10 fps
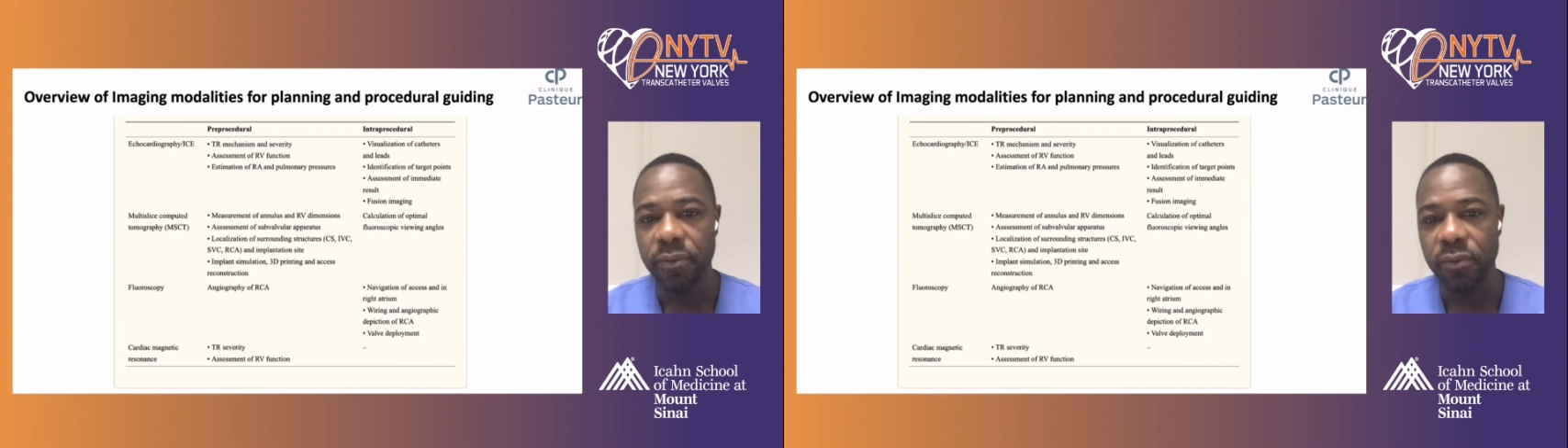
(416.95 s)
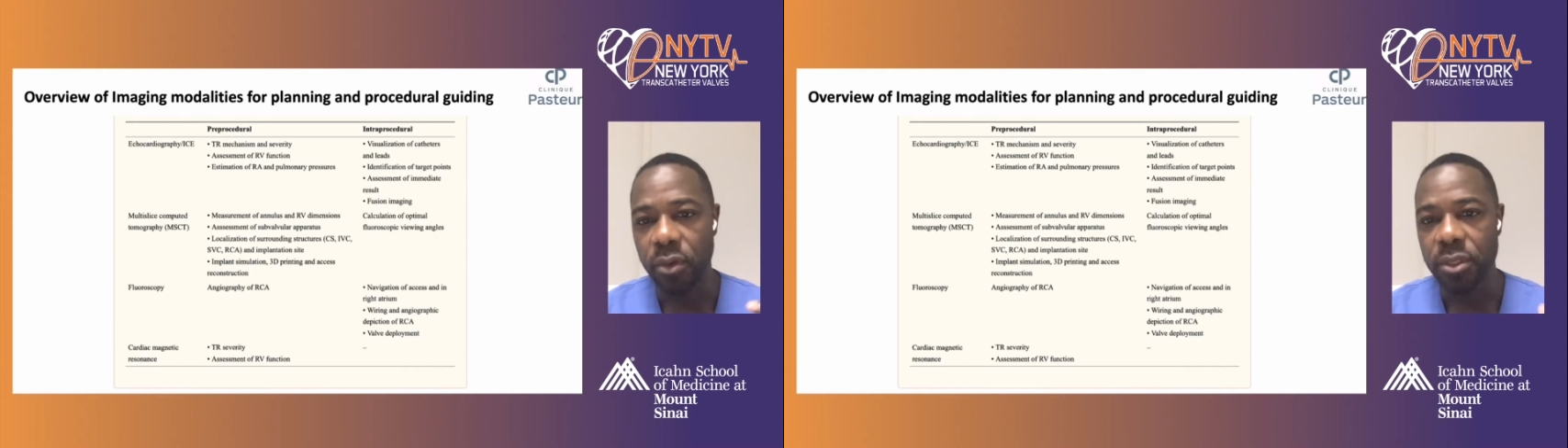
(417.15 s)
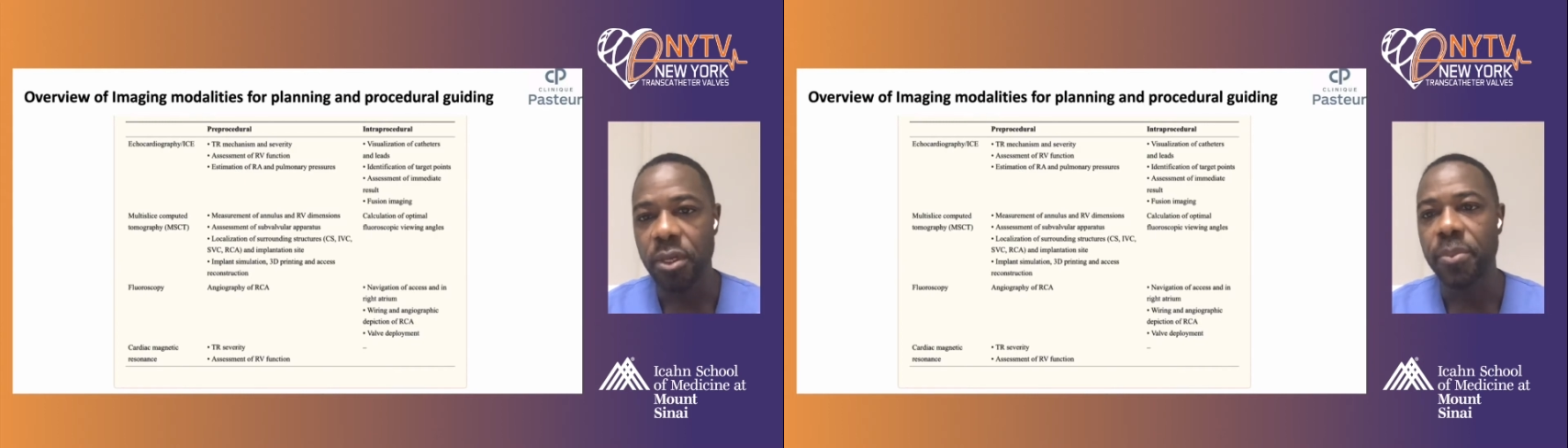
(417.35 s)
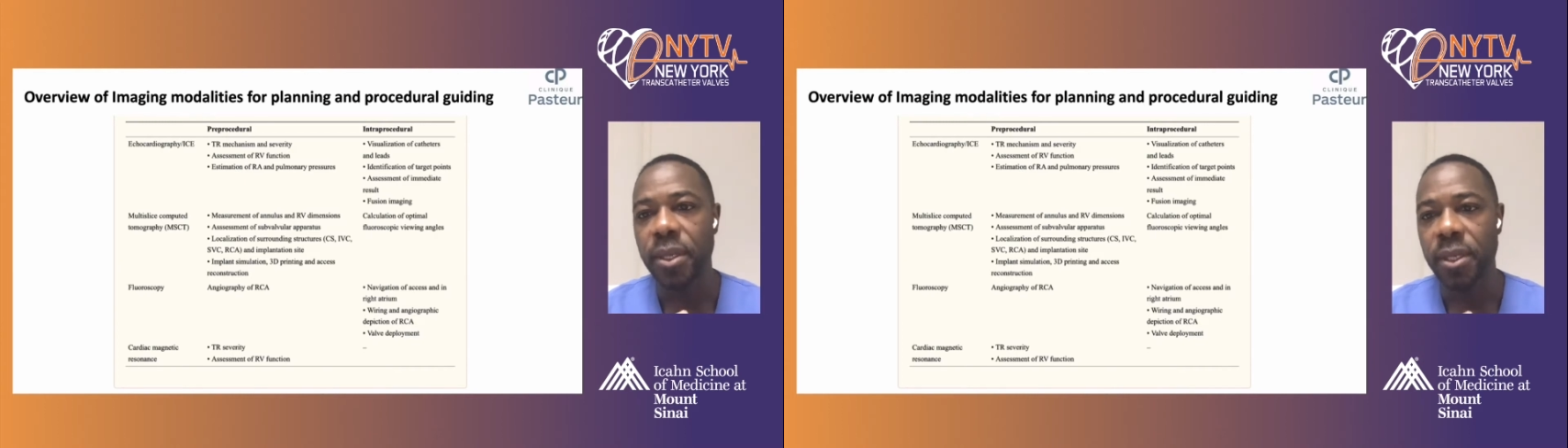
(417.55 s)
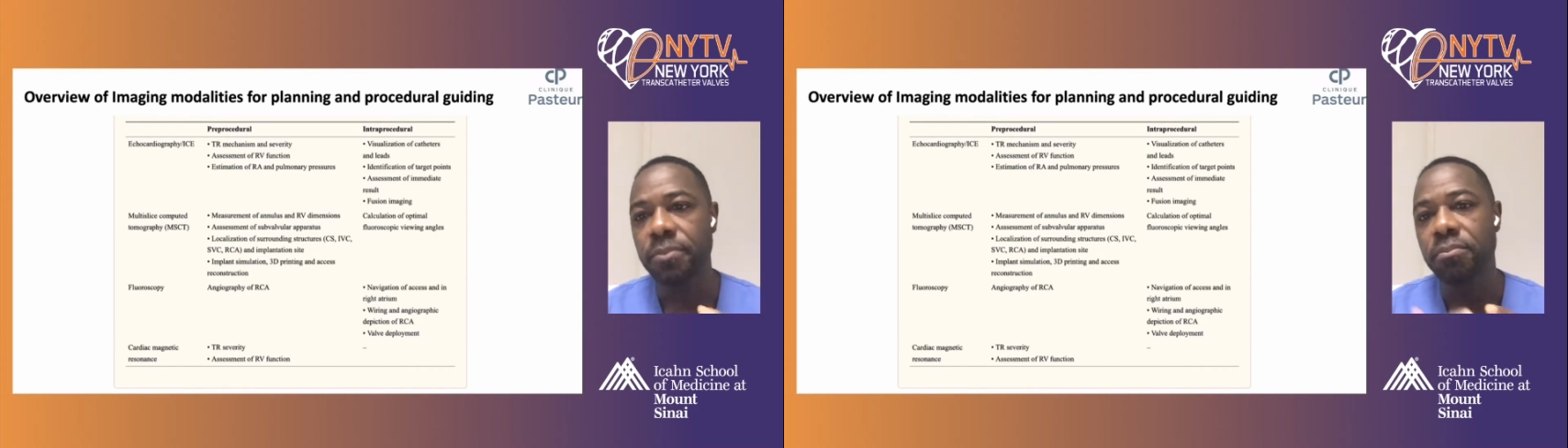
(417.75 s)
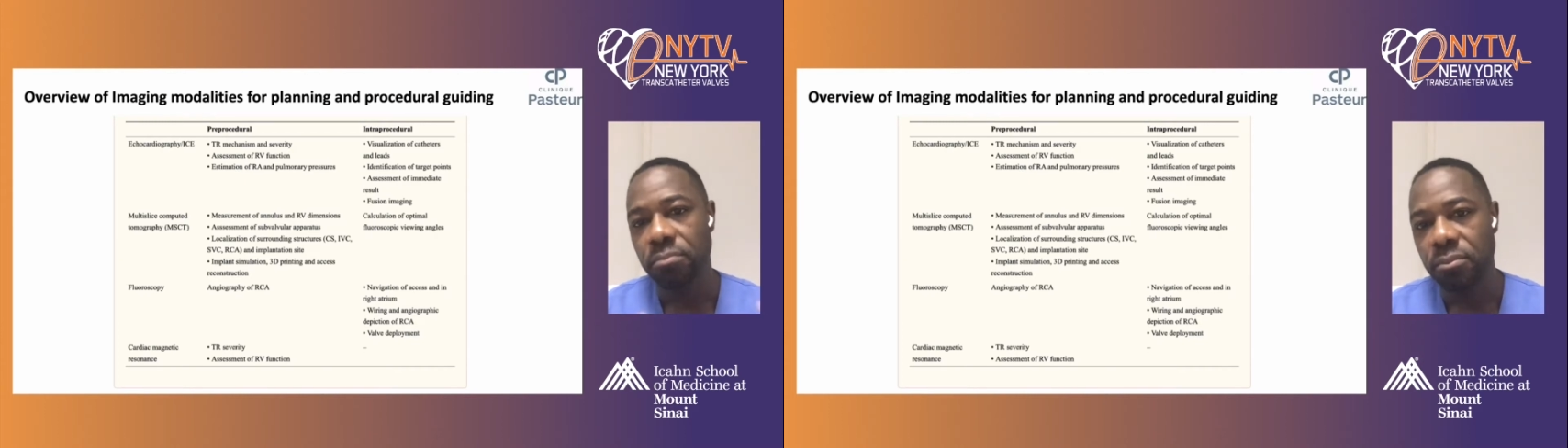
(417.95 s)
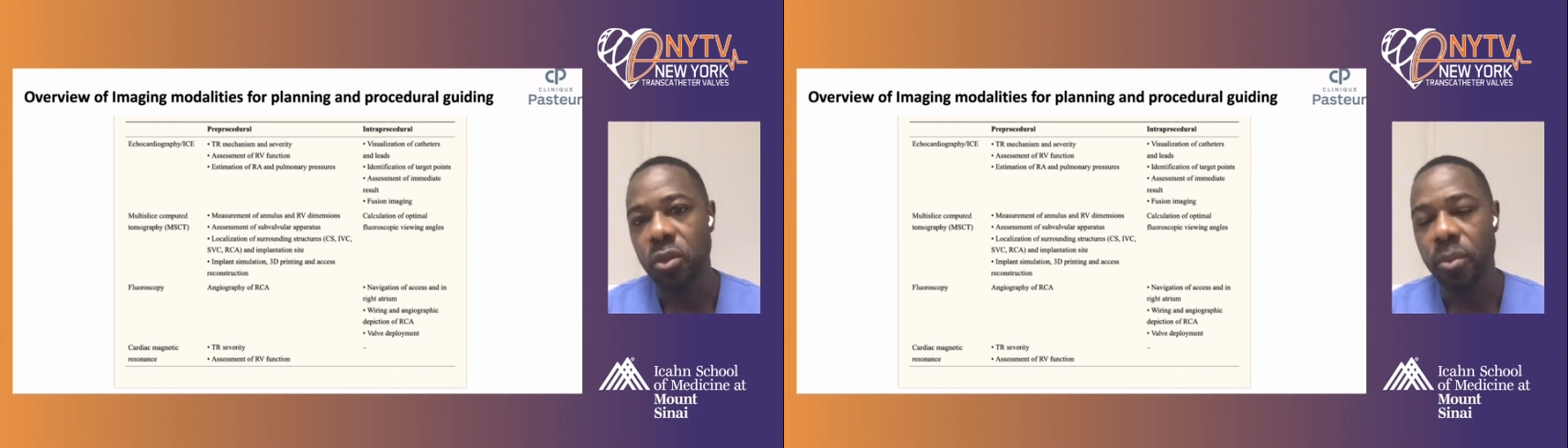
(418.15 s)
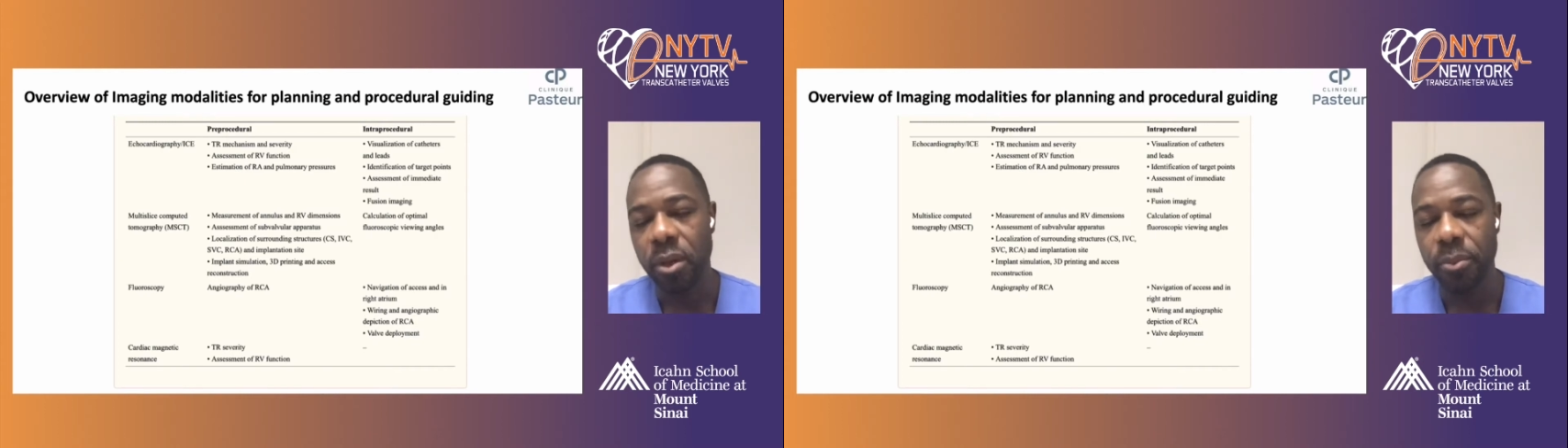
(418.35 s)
Fluoroscopy, to my